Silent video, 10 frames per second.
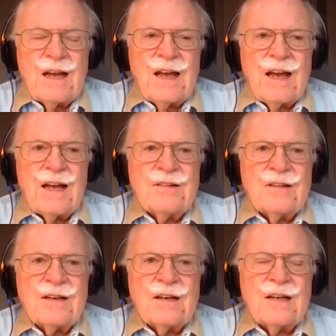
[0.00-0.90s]

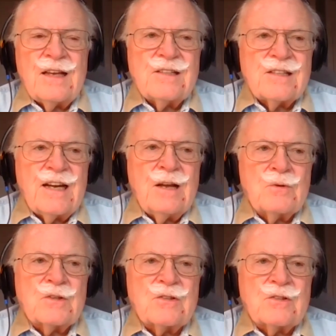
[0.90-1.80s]
And he said he
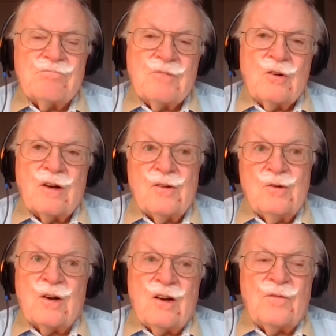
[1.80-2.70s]
was going to
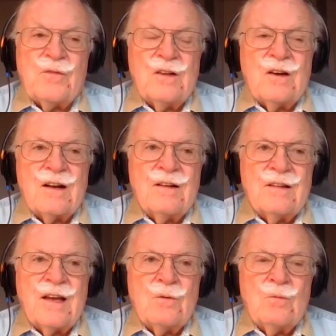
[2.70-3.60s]
do an awful lot
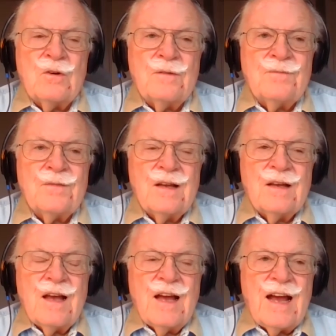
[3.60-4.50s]
on day one.
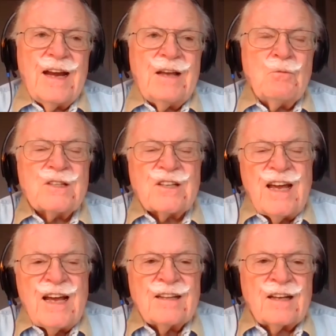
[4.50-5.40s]
And he was
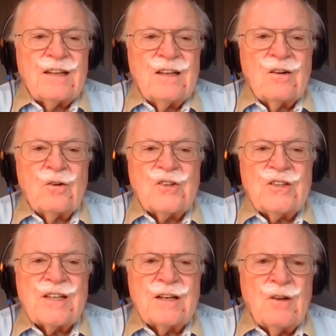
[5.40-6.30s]
candid.
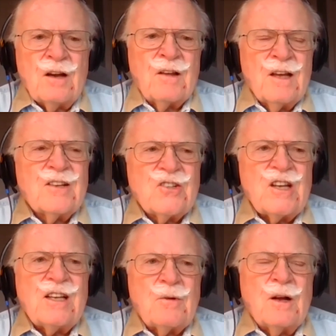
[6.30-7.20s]
She said,
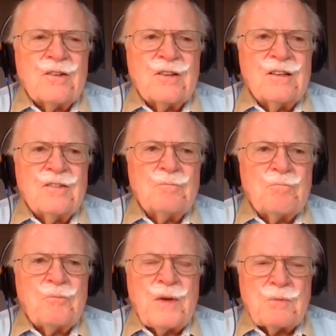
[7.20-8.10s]
gee,
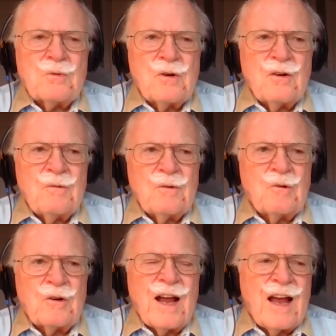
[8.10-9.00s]
isn't people
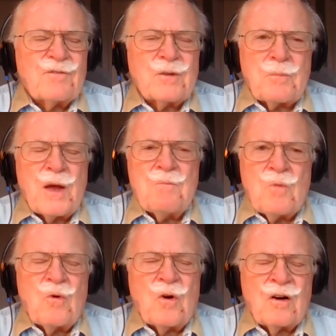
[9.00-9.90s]
going to have to pay
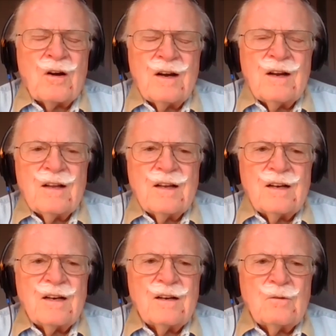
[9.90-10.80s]
more
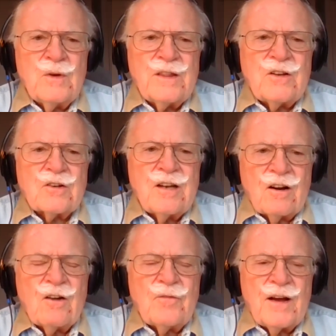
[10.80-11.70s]
with your
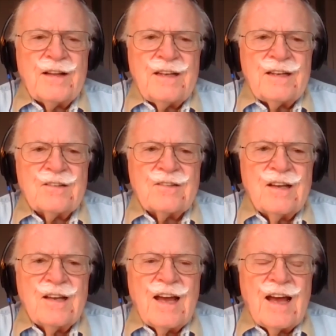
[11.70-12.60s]
tariff ideas?
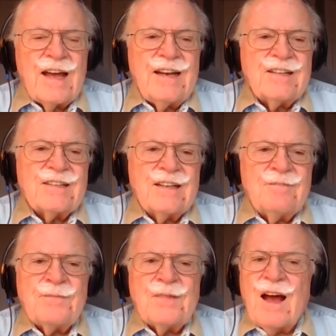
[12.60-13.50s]
And he
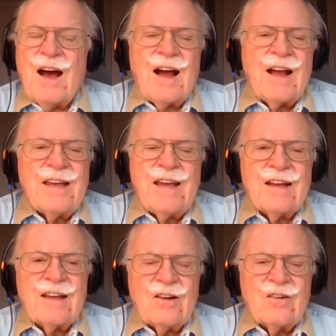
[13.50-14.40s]
said, I
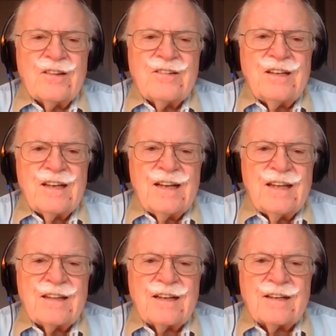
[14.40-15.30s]
can't guarantee
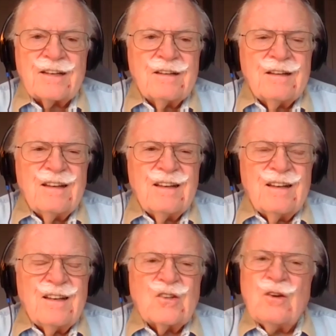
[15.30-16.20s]
anything.
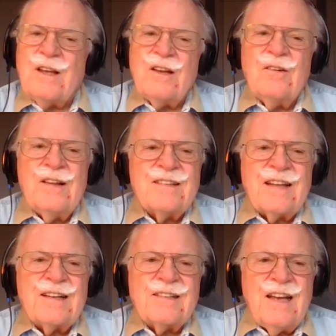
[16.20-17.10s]
So,
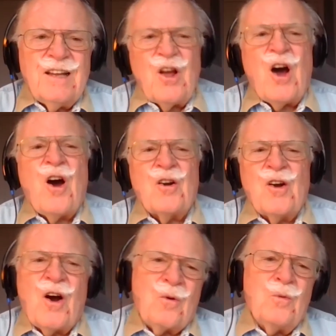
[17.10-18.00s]
instead of saying,
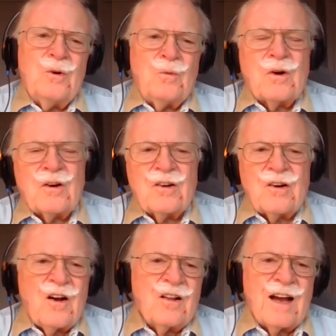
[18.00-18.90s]
no, we'll work
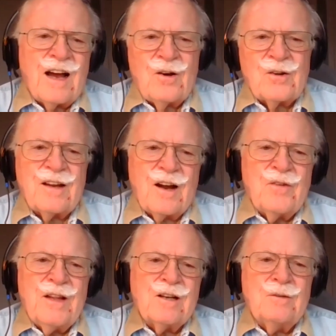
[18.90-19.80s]
it all out,
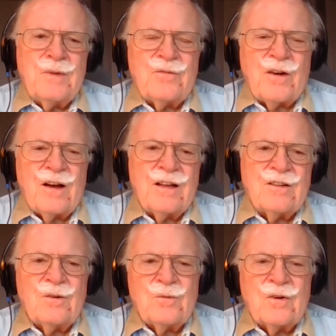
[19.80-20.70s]
everything will be
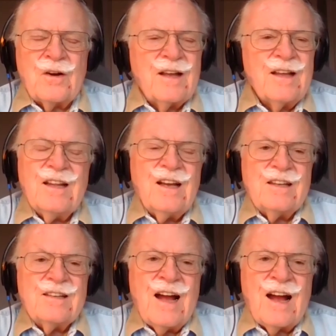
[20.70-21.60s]
fine, don't worry. No,
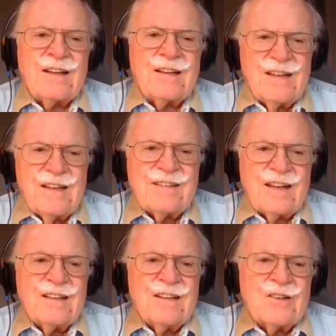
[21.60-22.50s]
he's not. He's
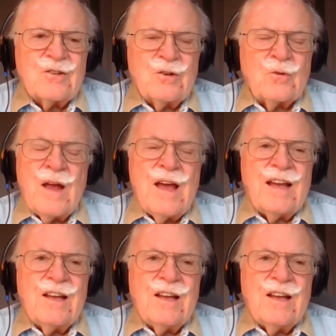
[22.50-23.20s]
telling the truth.